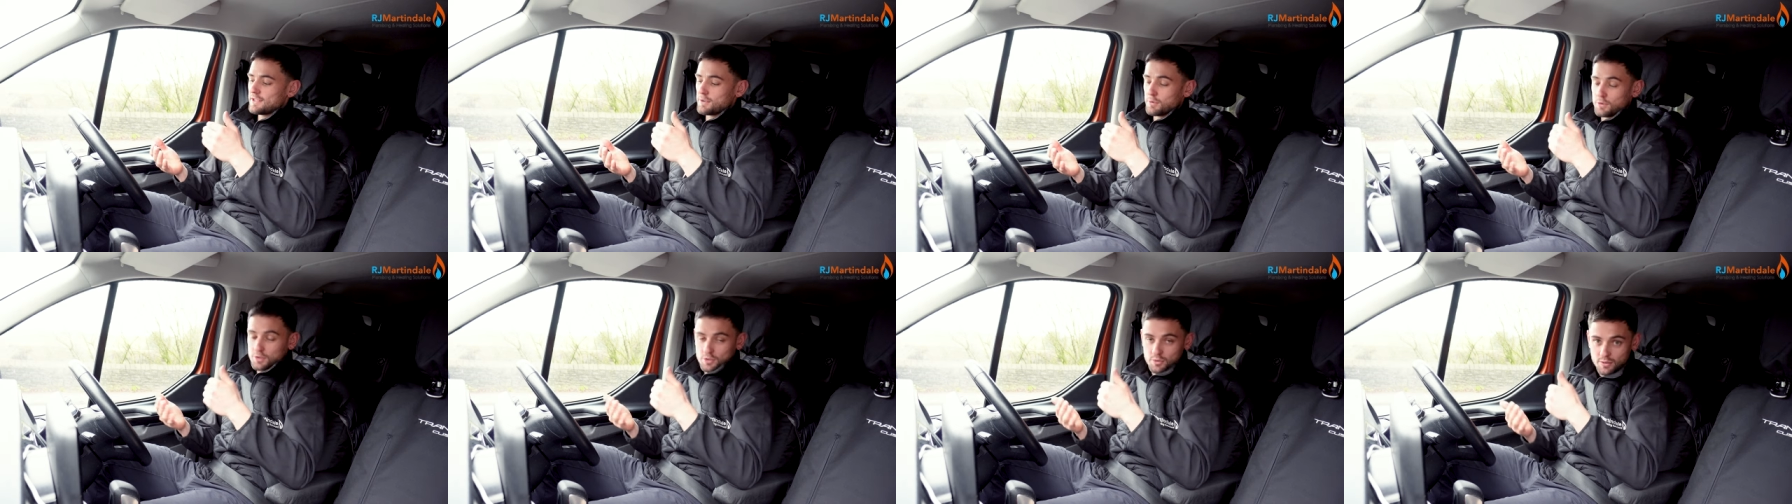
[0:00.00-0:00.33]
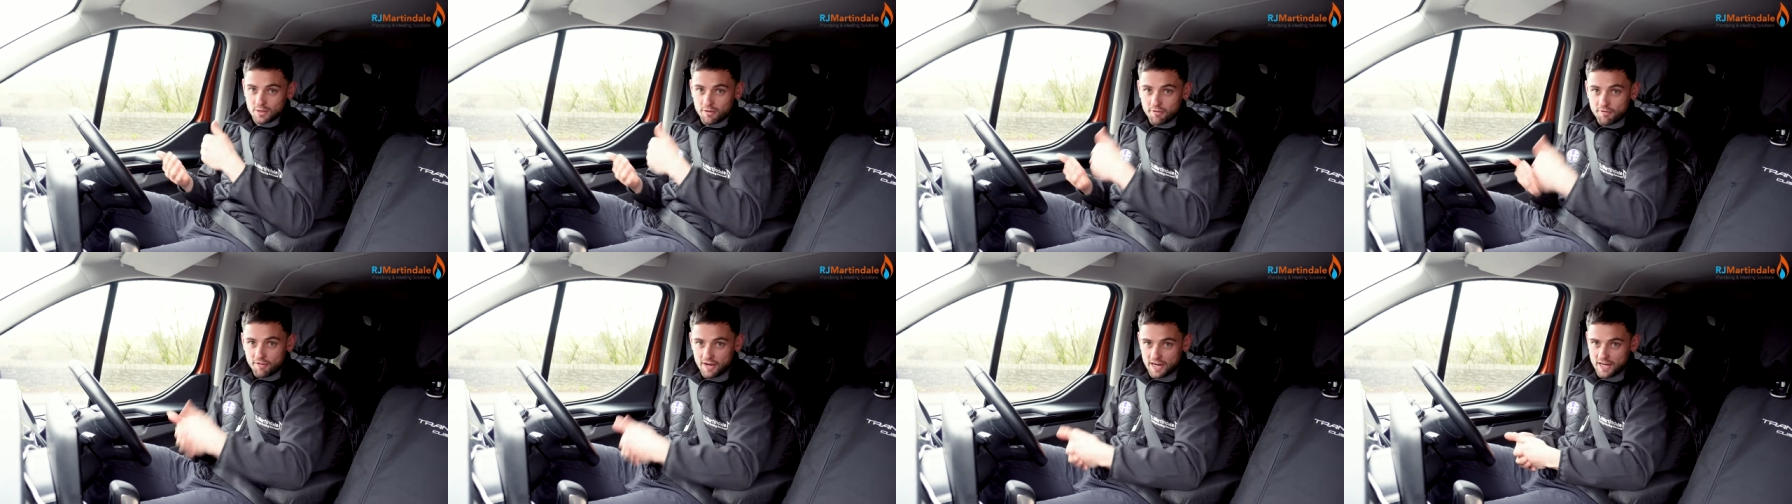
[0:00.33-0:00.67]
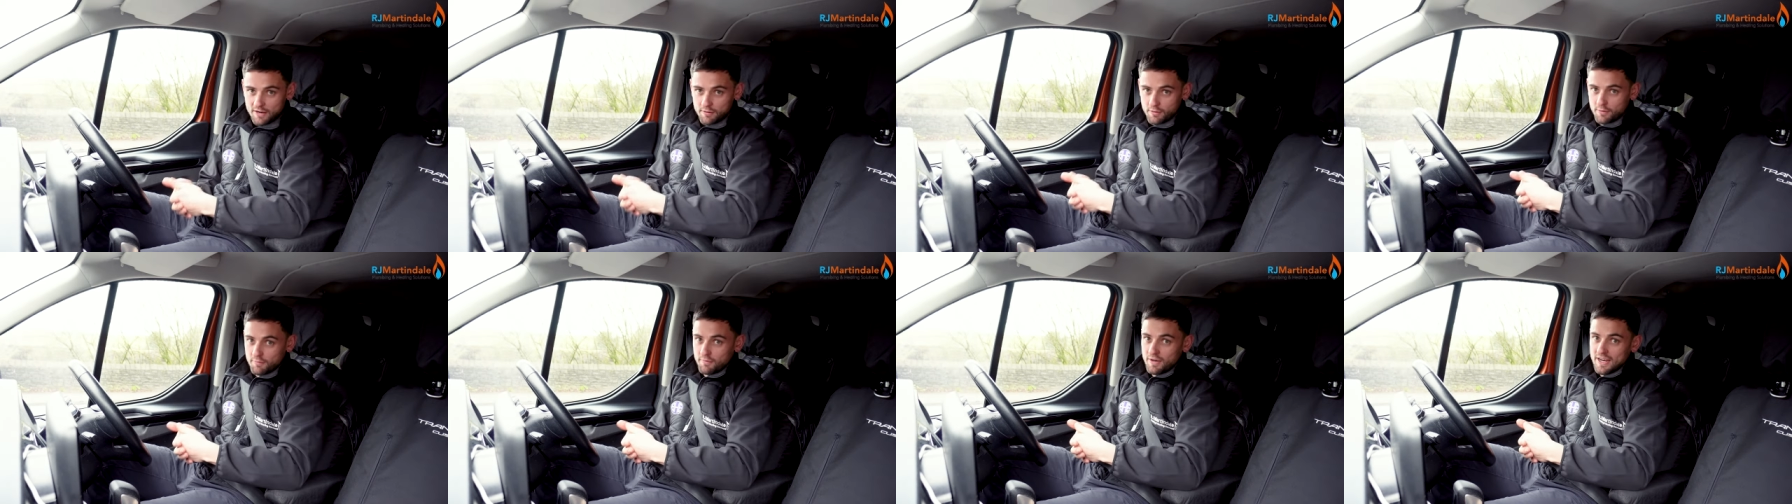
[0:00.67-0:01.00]
They was doing the
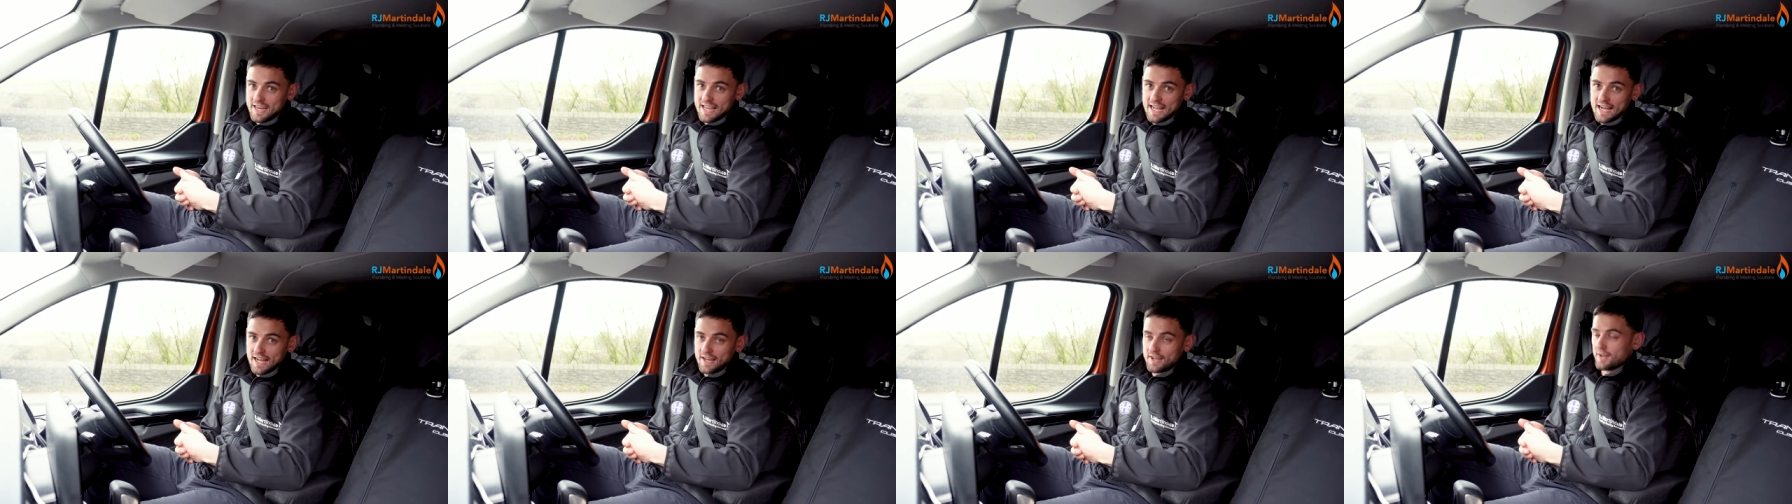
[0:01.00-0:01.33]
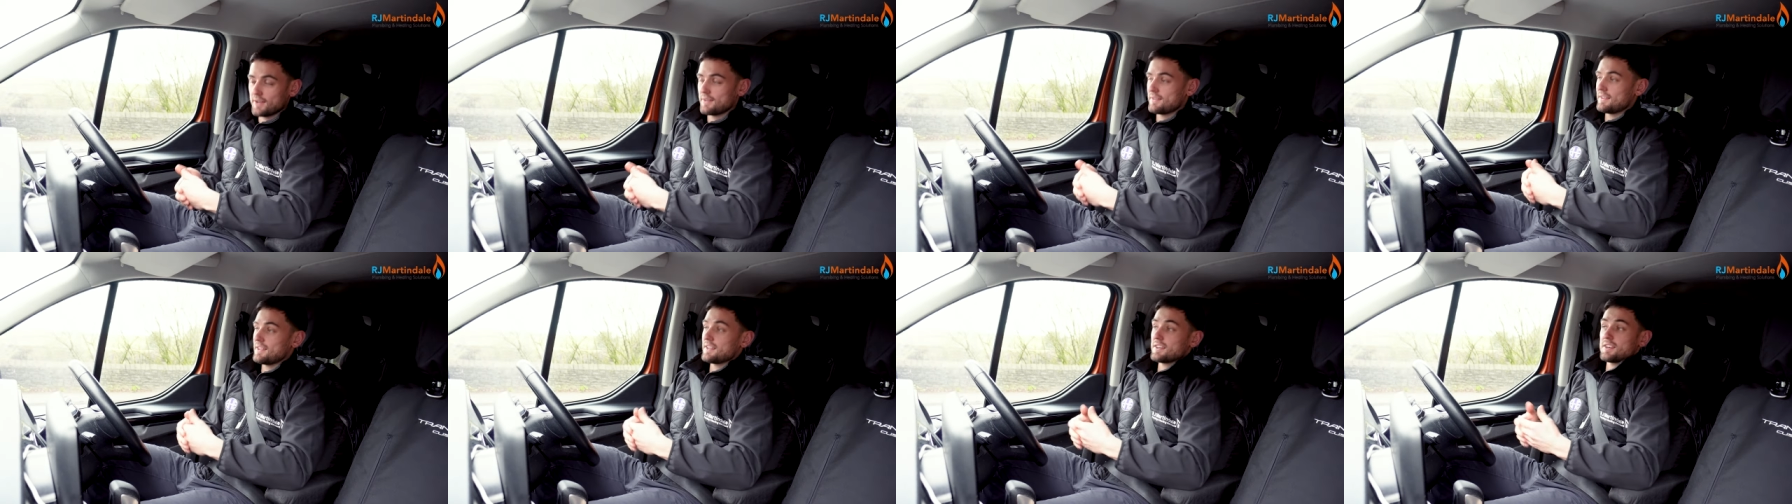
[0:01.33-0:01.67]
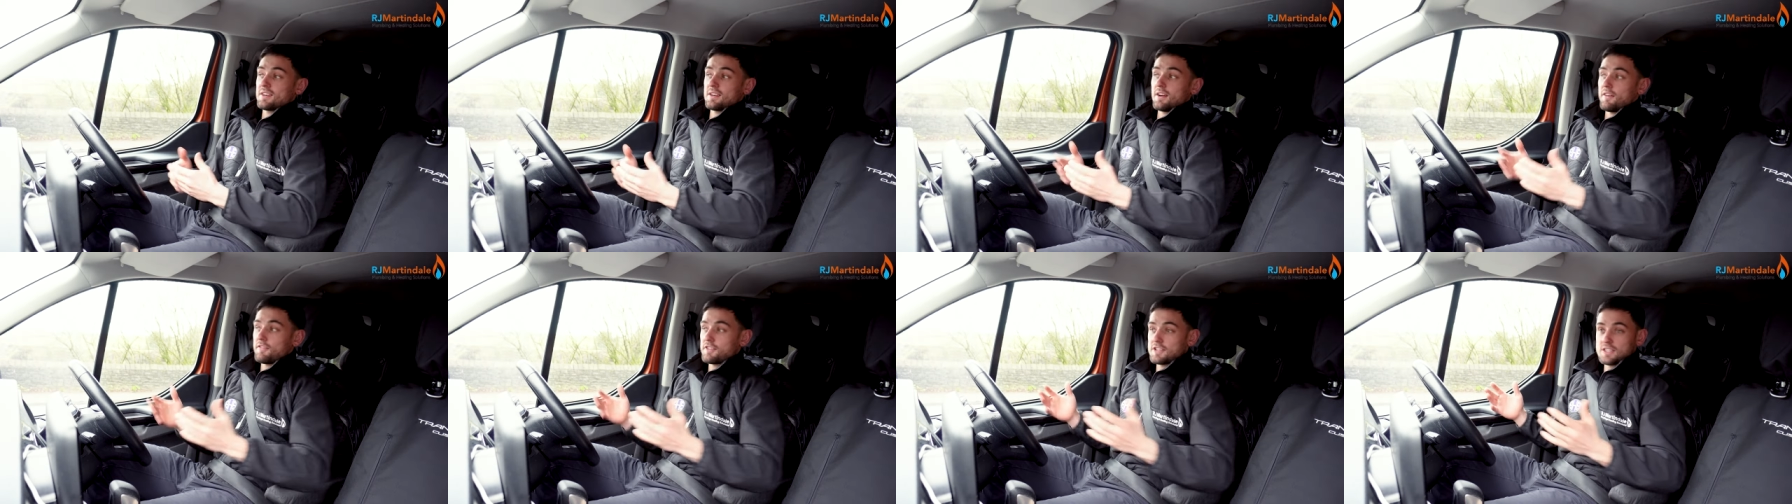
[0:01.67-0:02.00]
fire and rehire. They
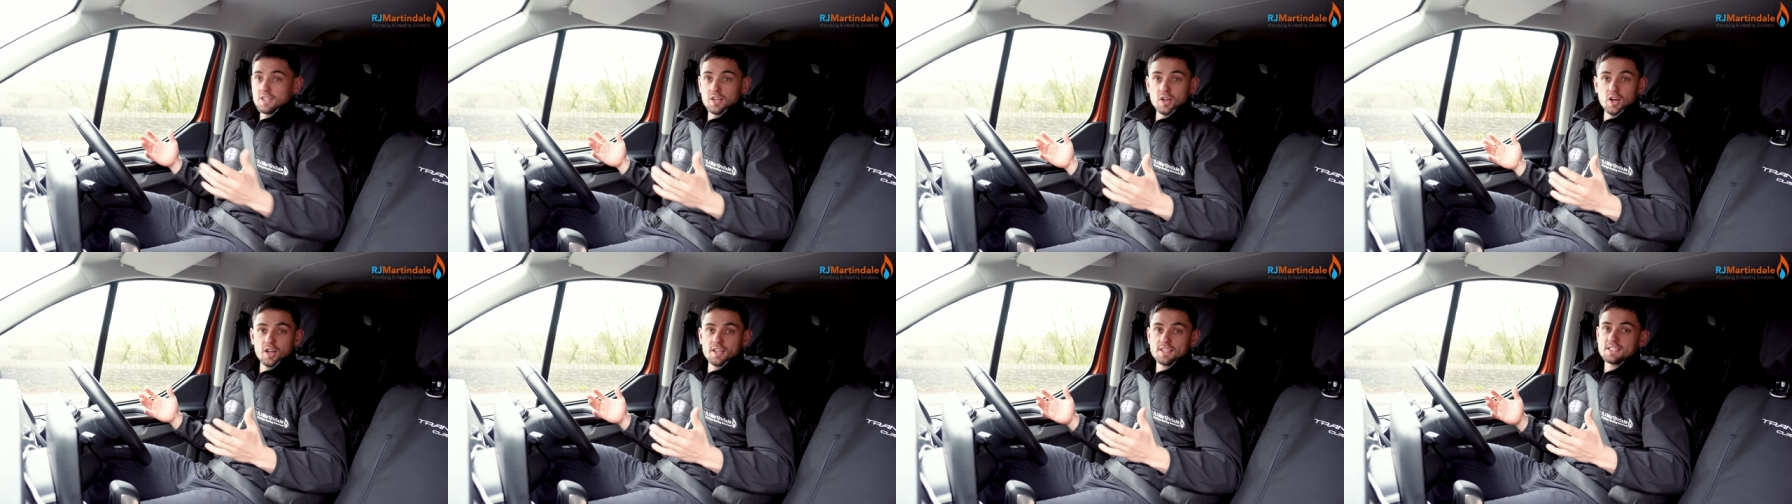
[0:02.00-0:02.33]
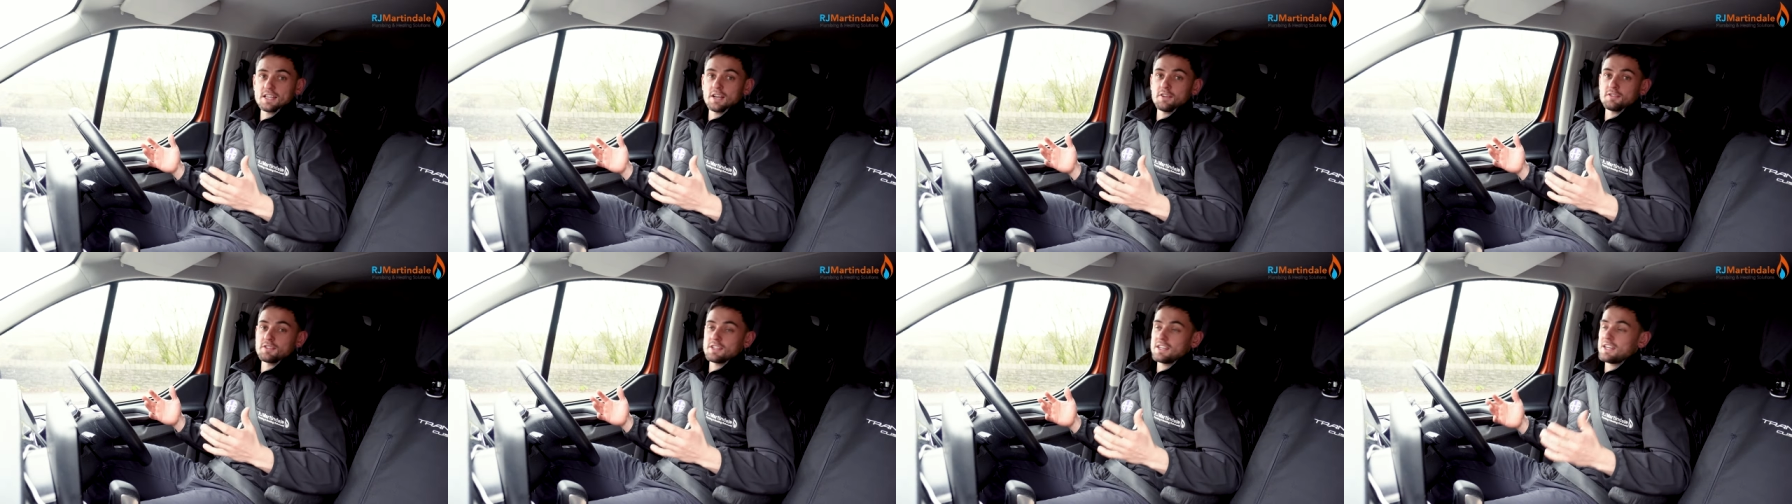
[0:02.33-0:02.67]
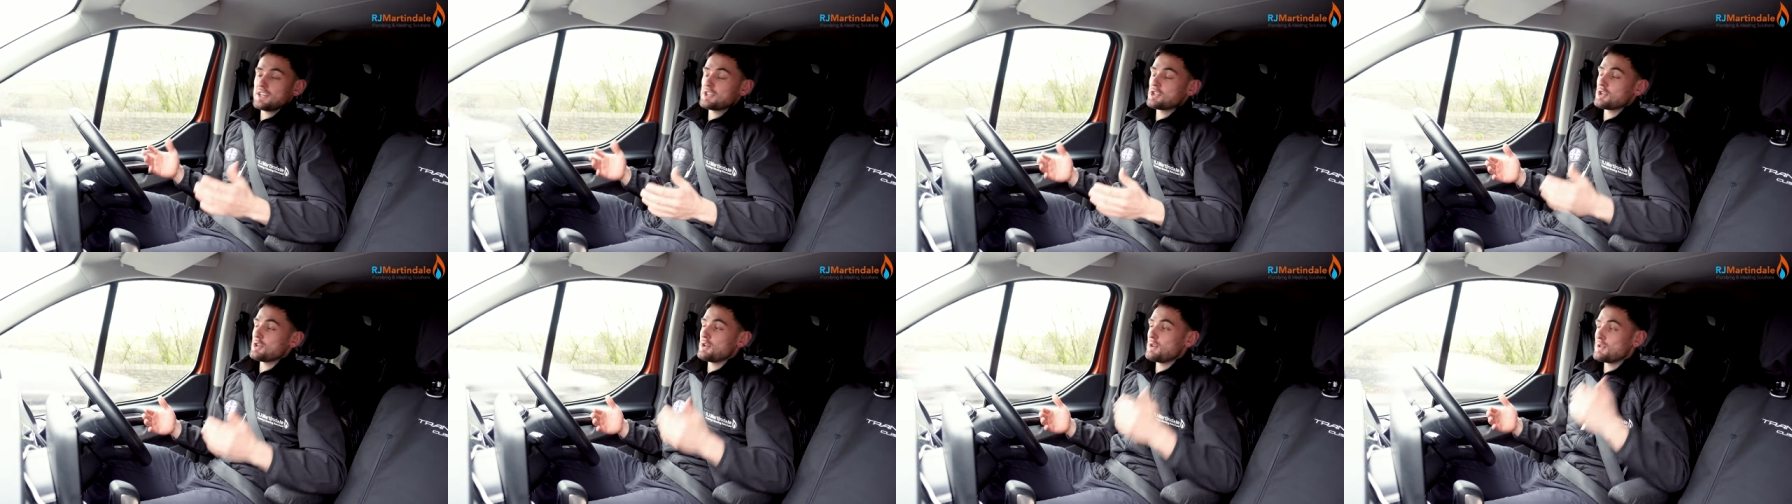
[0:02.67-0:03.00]
obviously got themselves in
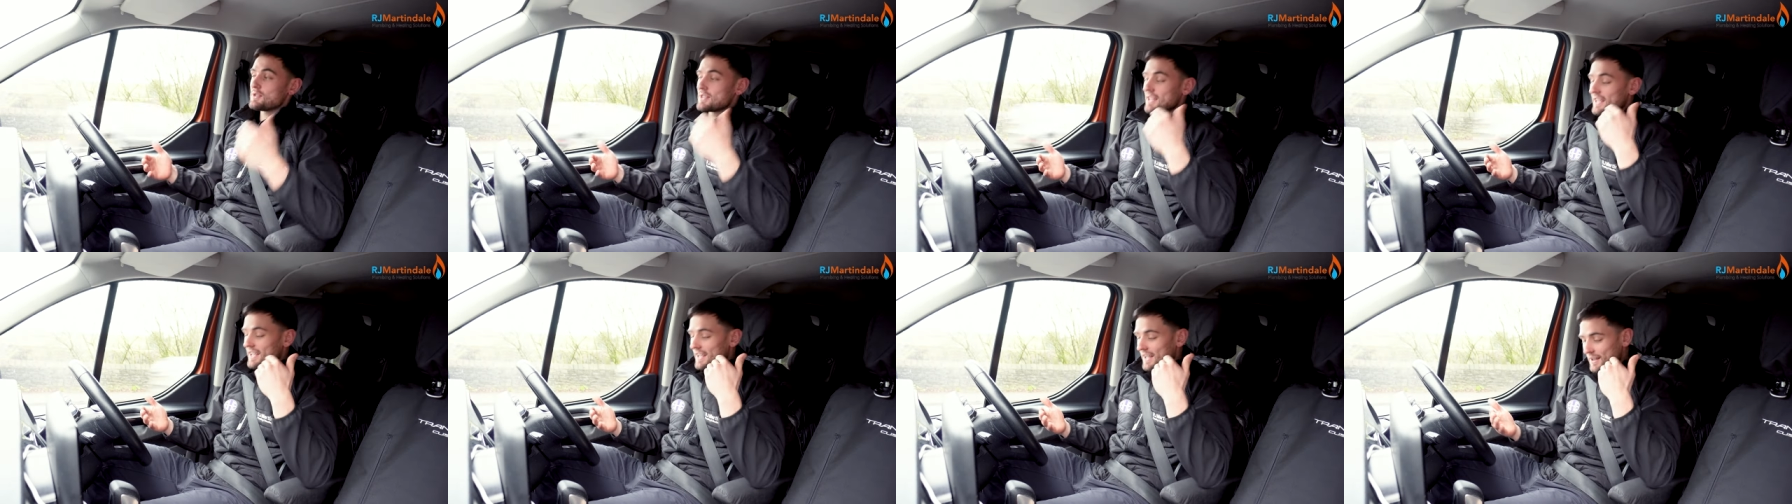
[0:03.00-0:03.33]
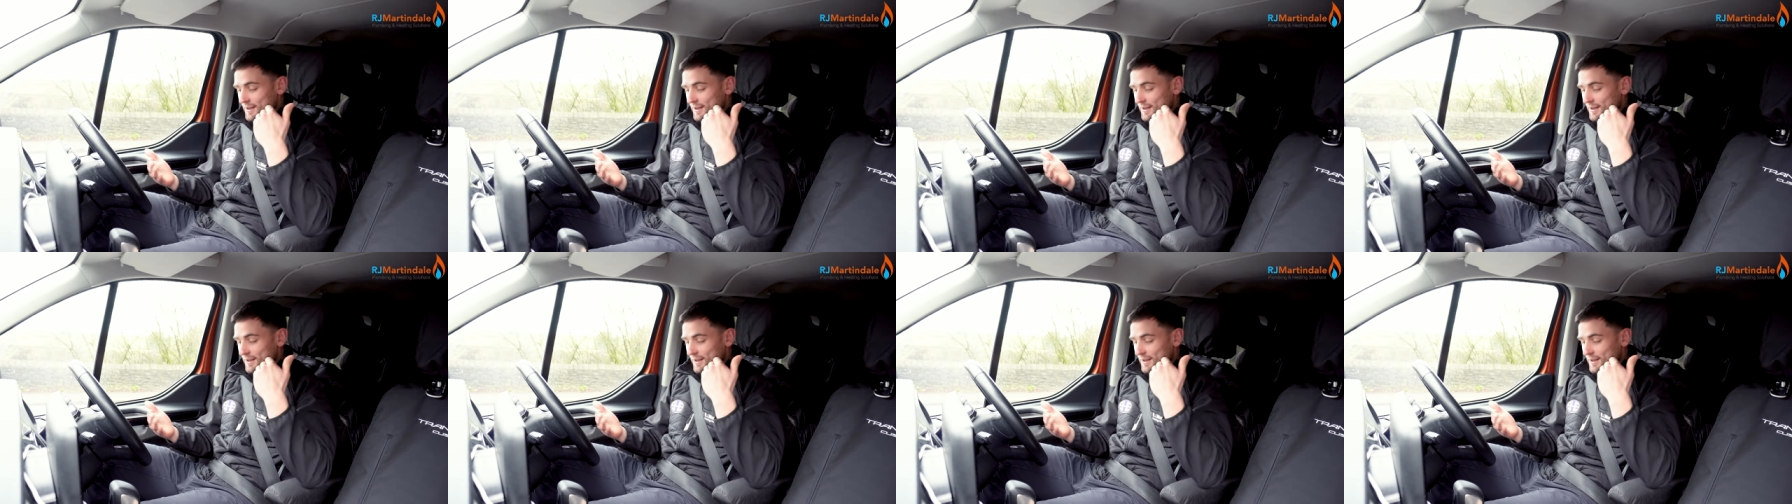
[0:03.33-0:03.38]
issues.